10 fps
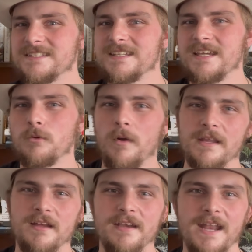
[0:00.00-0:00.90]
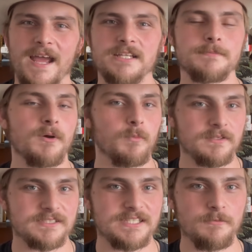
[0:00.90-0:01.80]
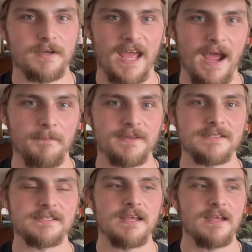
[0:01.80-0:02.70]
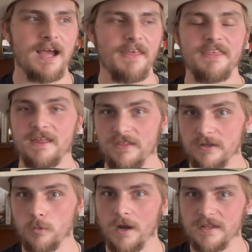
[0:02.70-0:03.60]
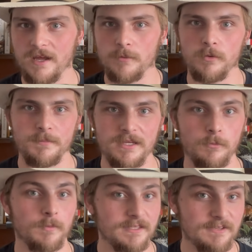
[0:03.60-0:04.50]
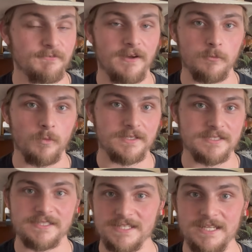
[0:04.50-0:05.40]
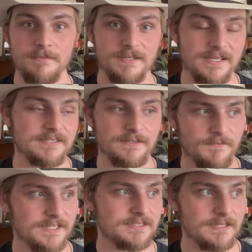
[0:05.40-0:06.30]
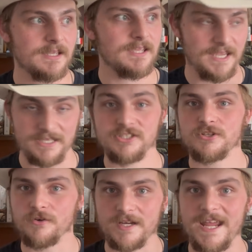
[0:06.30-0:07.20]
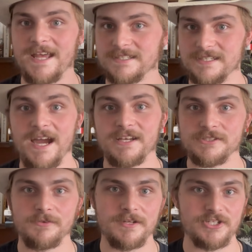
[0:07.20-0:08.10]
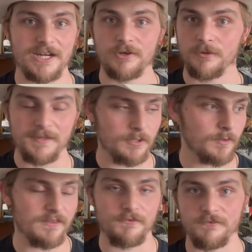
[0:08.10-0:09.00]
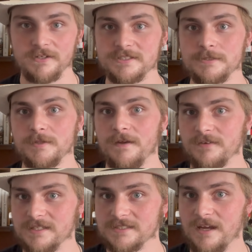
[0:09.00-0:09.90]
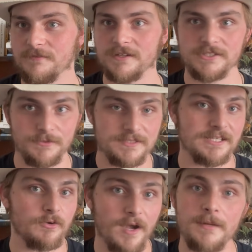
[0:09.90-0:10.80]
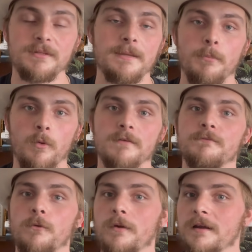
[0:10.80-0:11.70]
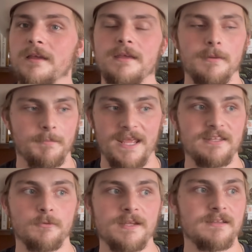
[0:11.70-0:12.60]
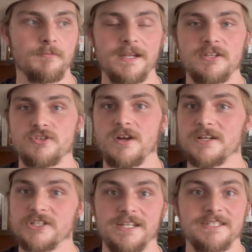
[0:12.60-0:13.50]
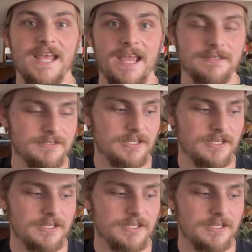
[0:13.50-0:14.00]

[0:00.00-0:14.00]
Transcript: to Iguanodon next, but we'll see what happens. I think that Iguanodon will be a really fun one to see because of its history as a dinosaur in general, being one of the first that we ever discovered. So it's incredibly important for paleo reconstructions and,